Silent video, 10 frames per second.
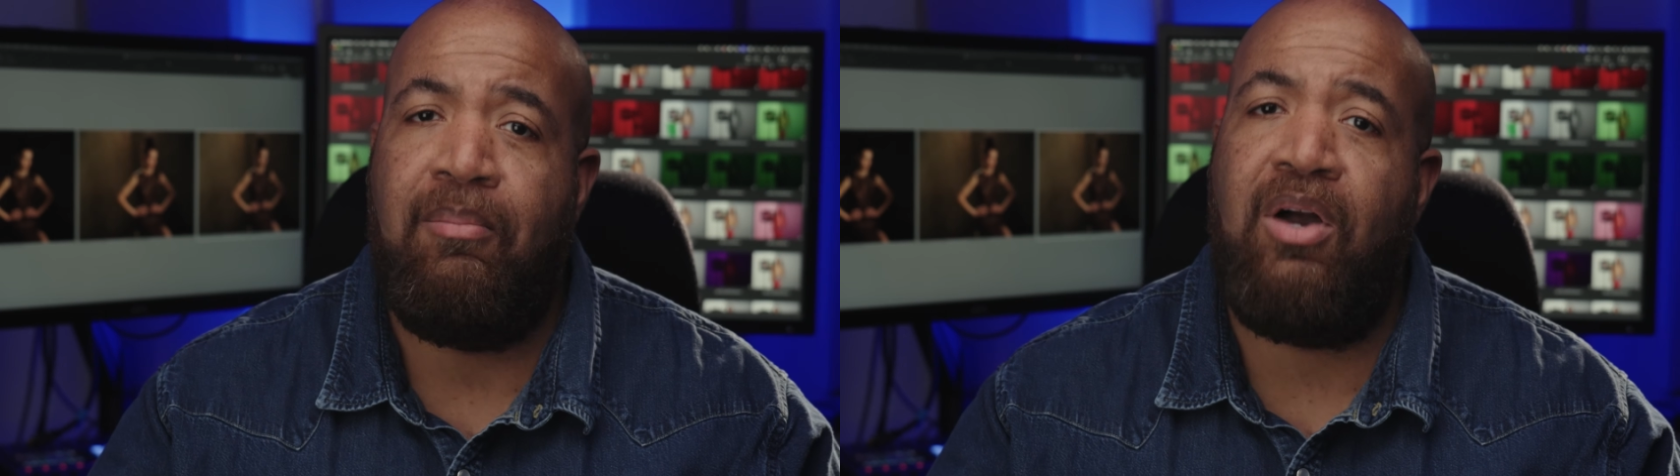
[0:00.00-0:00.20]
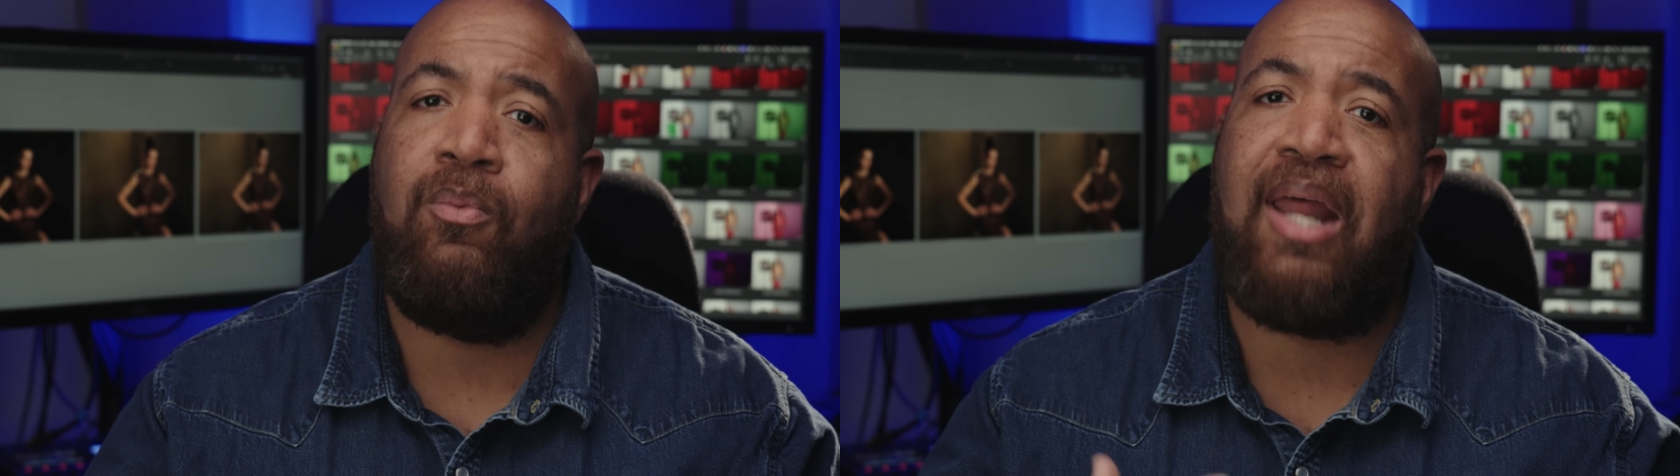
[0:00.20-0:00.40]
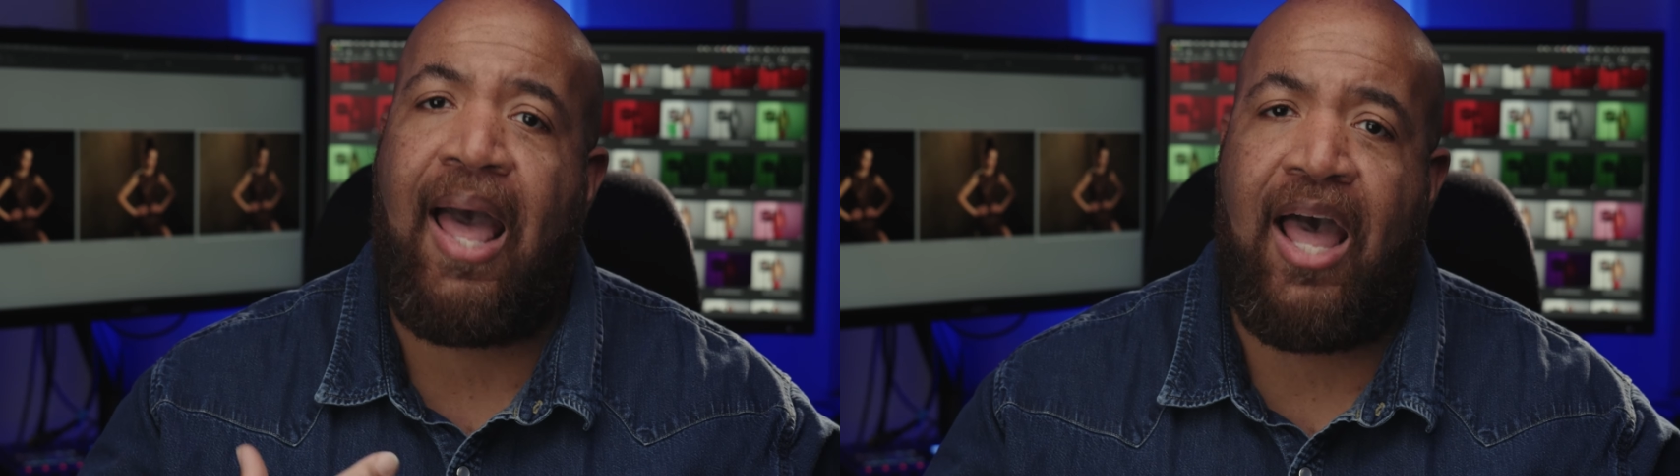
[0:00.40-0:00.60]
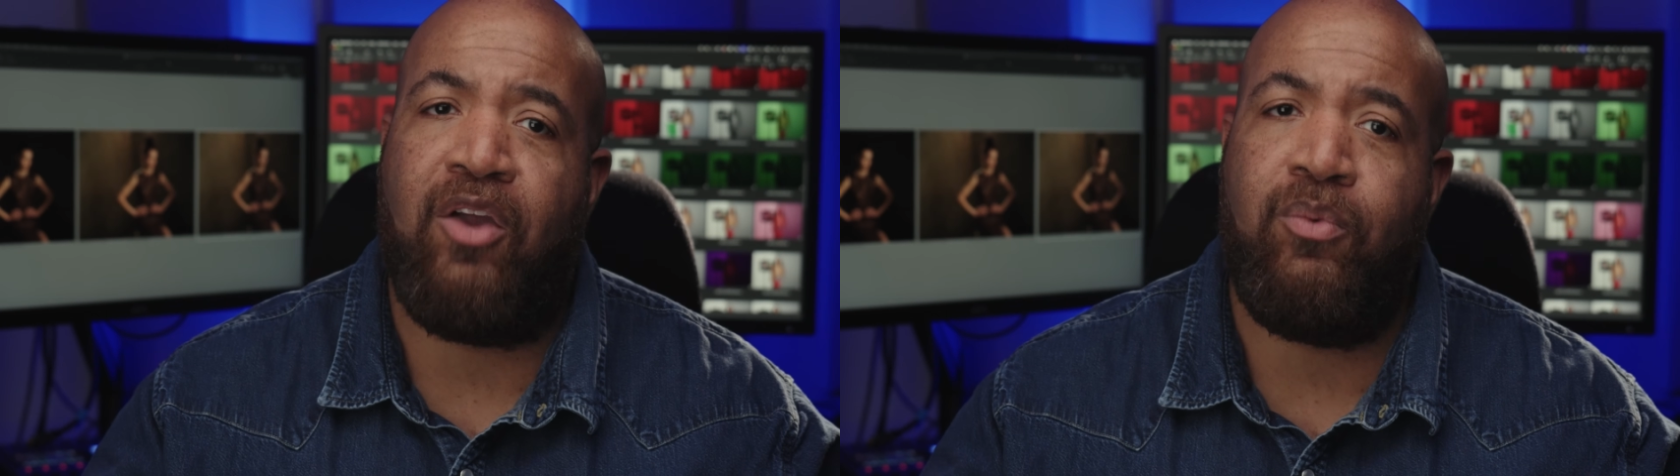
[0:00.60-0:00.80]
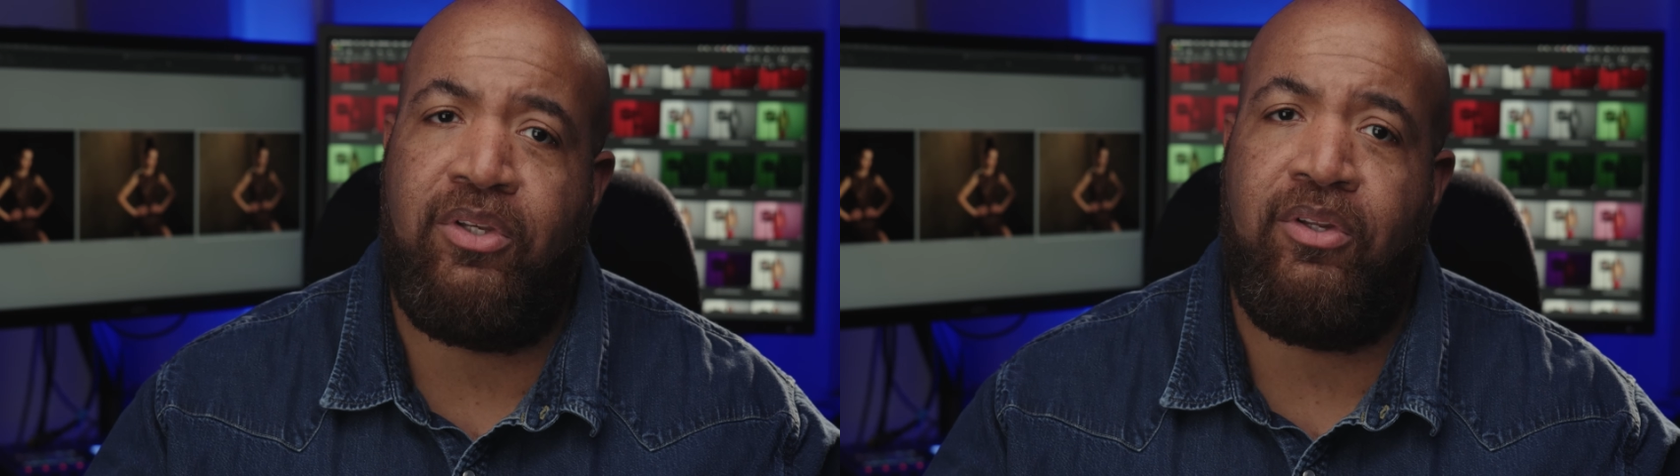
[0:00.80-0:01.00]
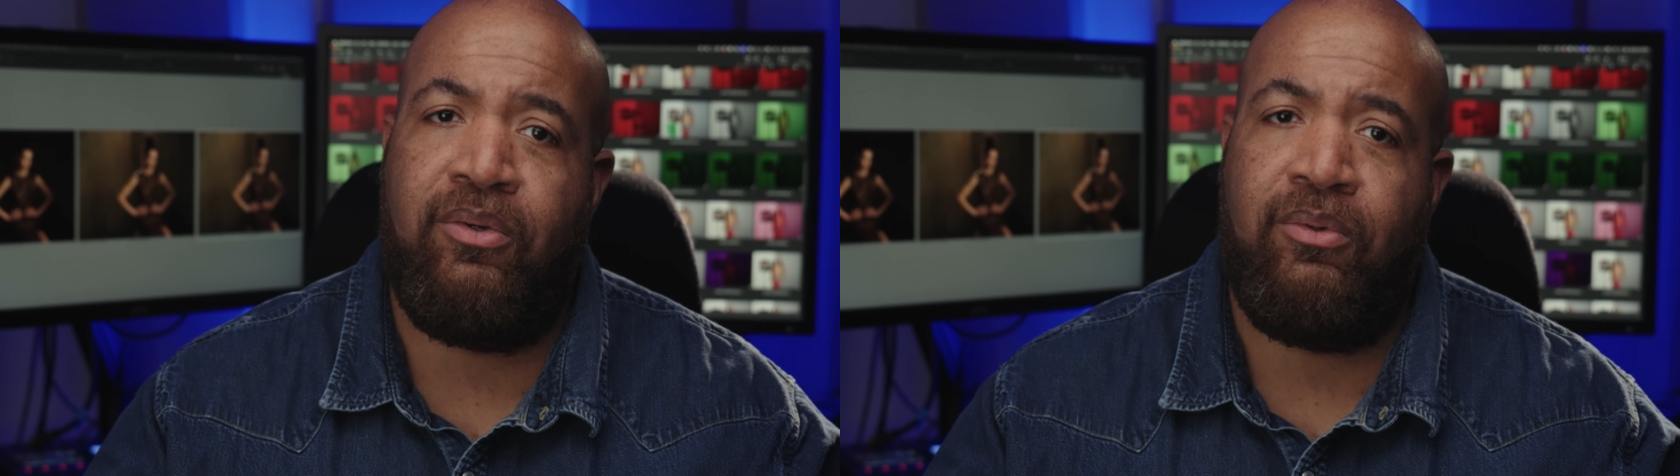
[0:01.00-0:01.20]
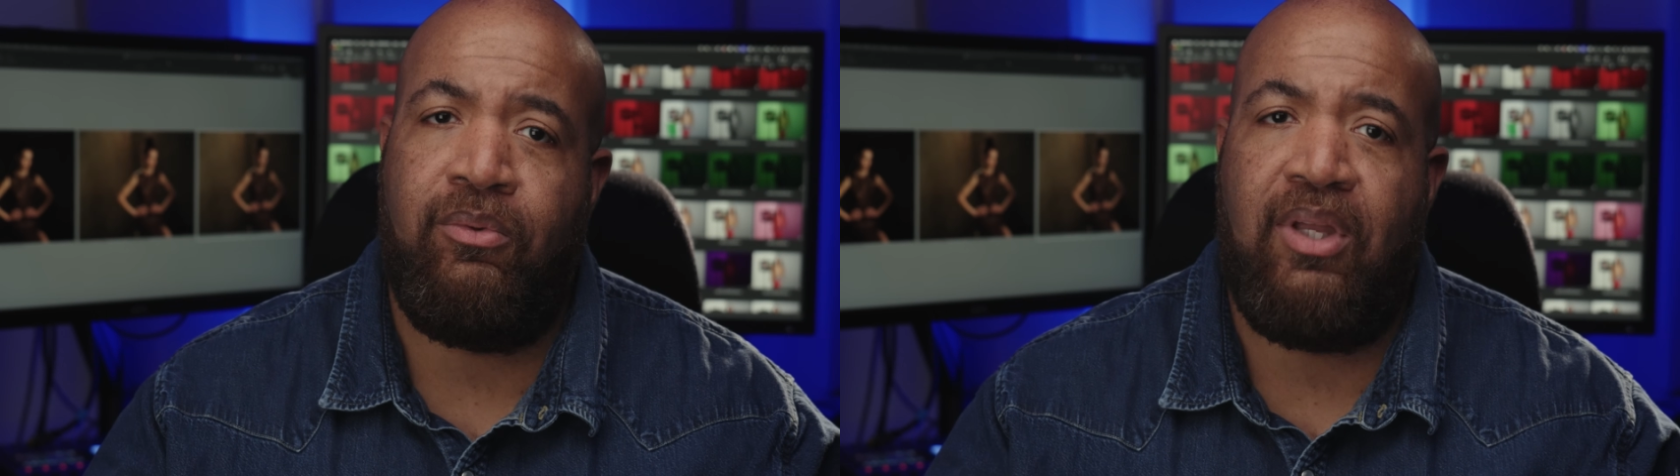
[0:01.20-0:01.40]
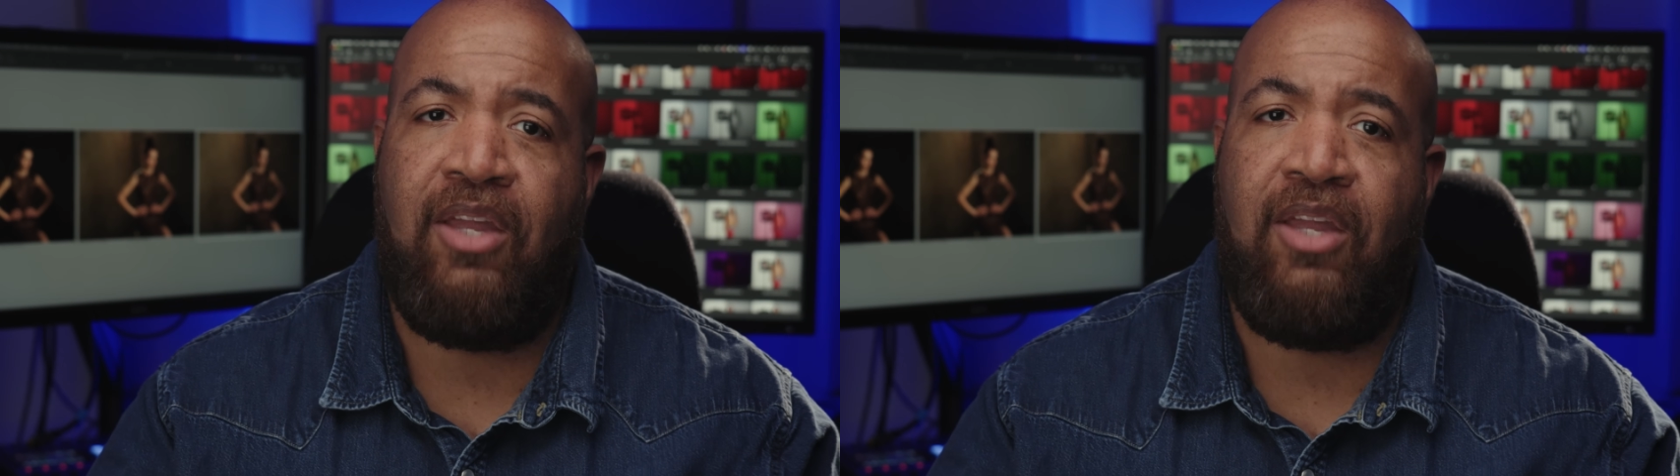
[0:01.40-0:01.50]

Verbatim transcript: But what I would do